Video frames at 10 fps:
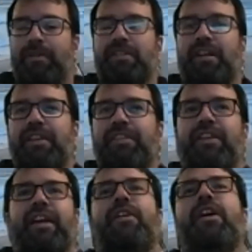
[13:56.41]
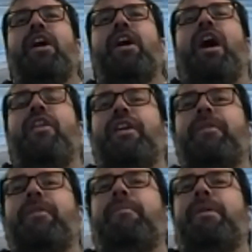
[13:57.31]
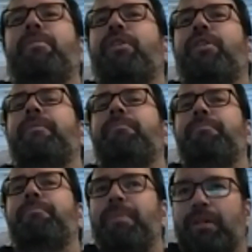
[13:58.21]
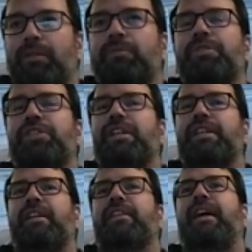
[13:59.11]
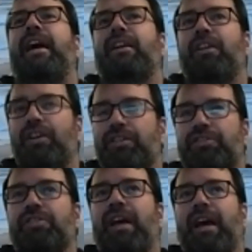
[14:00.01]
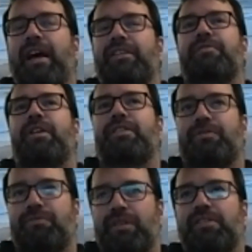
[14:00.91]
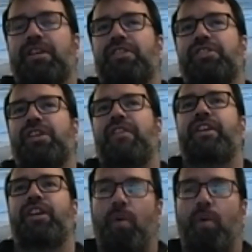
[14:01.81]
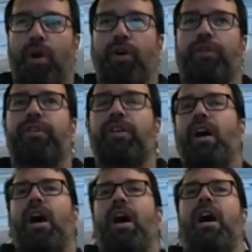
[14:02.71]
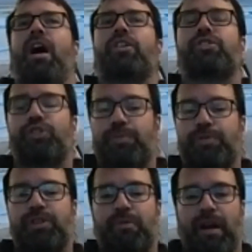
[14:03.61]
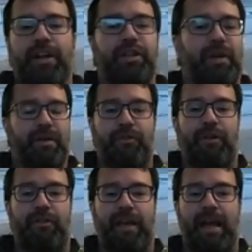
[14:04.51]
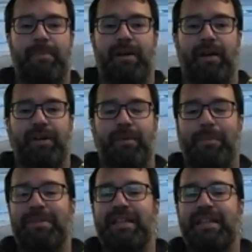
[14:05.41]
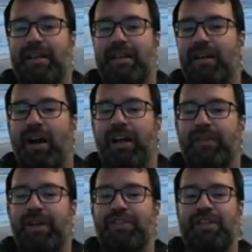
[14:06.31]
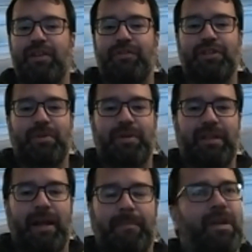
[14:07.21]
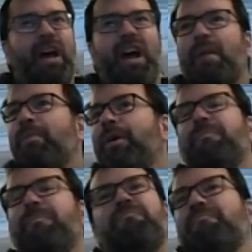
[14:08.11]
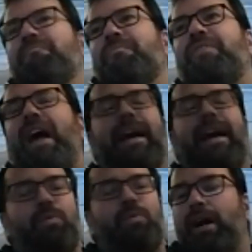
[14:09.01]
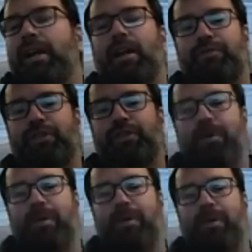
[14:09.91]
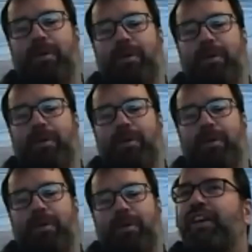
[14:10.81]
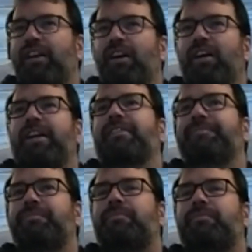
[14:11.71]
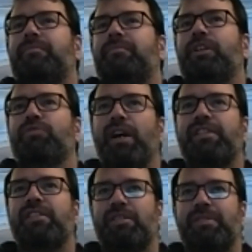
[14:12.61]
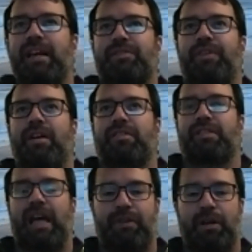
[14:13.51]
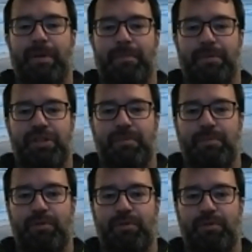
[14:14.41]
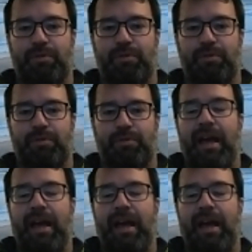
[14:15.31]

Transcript: And I think, I think people that can build machines like that and learn to do that as a, as a researcher and then go on are super, super rare and you'll very happy life. And I'm a particular kind of engineer for doing that. But that is what I love doing. There's just nothing like writing some text files and having a big machine move off and do it.